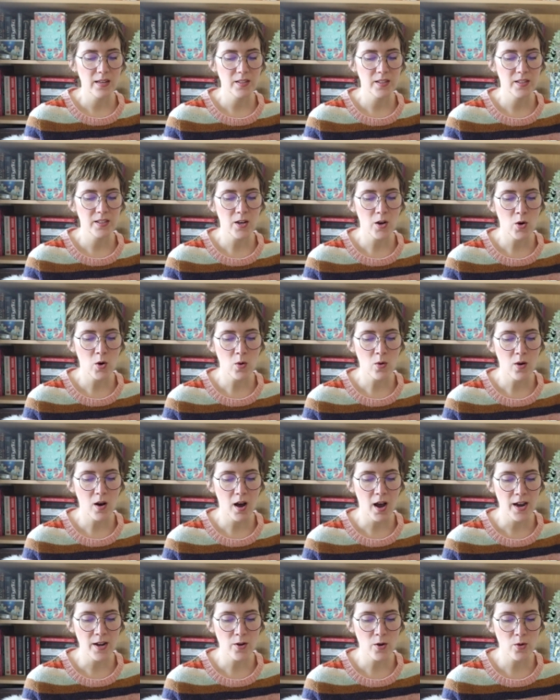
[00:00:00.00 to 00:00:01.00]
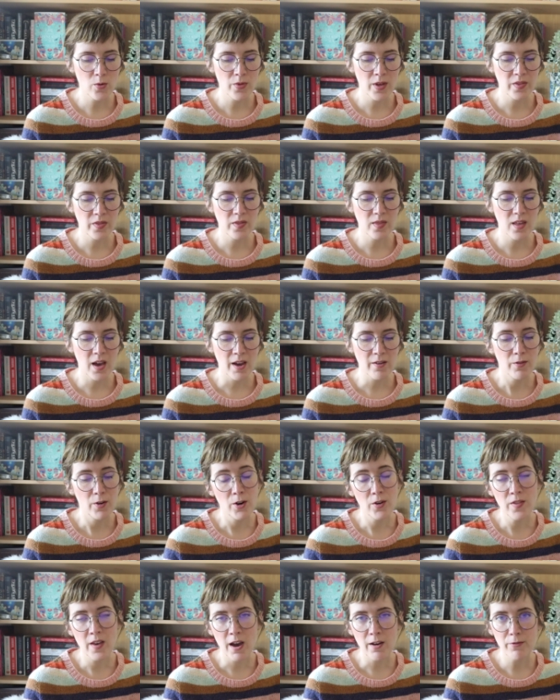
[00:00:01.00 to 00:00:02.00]
So I know that I've
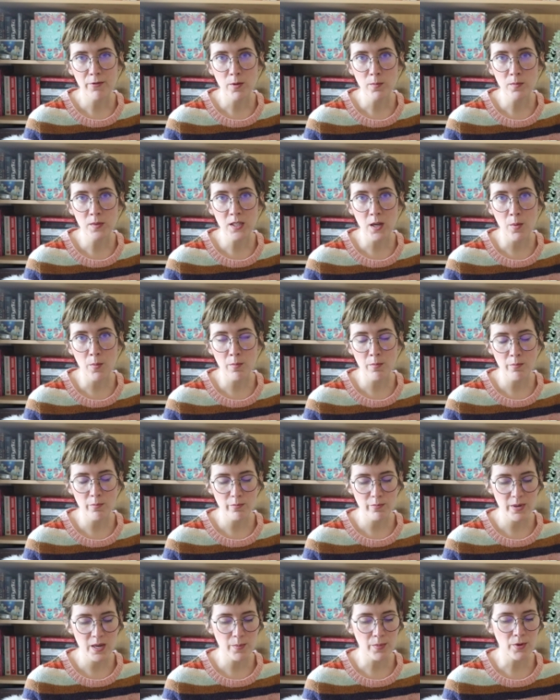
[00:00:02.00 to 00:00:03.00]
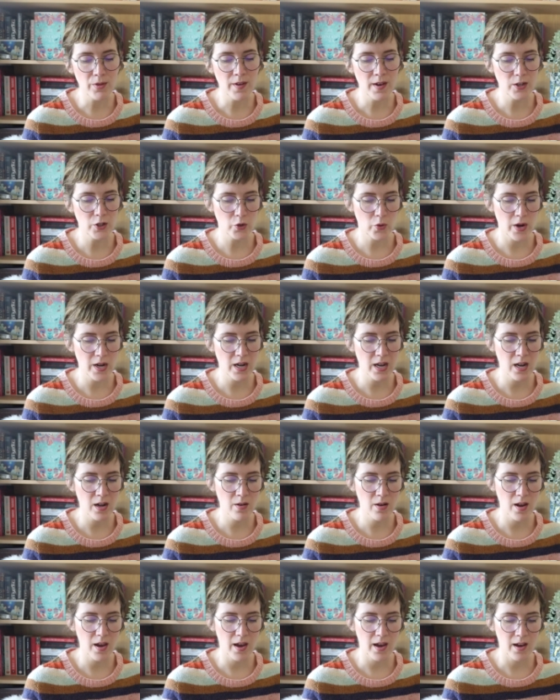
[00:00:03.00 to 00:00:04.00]
heard that from some people that join
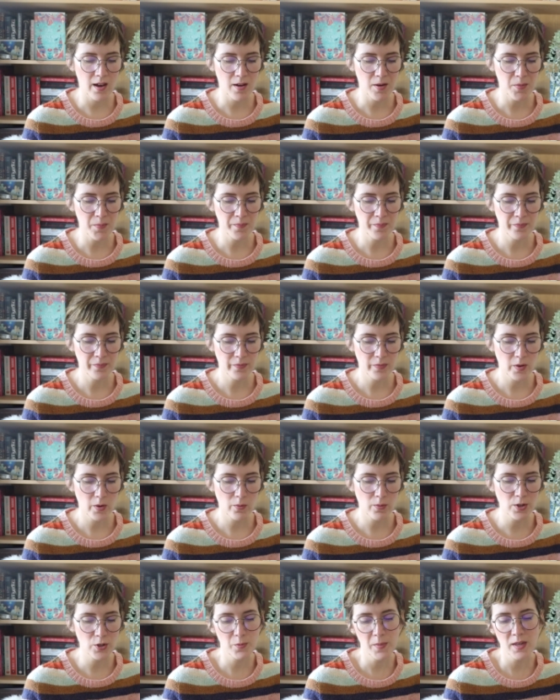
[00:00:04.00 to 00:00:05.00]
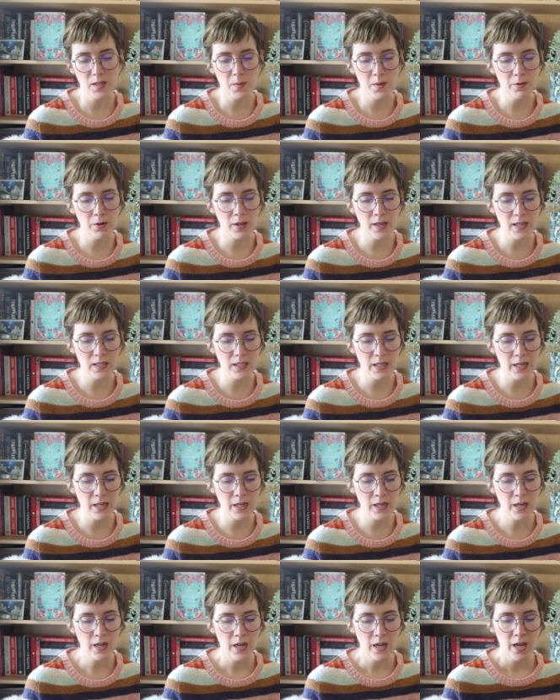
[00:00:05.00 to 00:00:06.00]
in, which makes me really
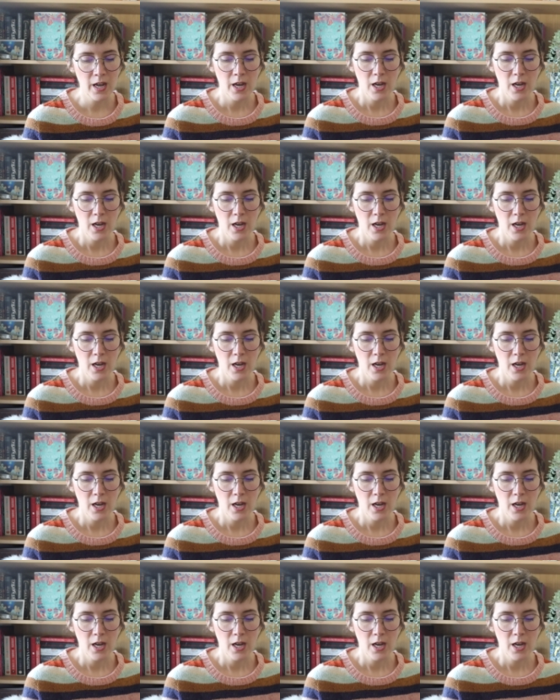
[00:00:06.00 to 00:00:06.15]
excited.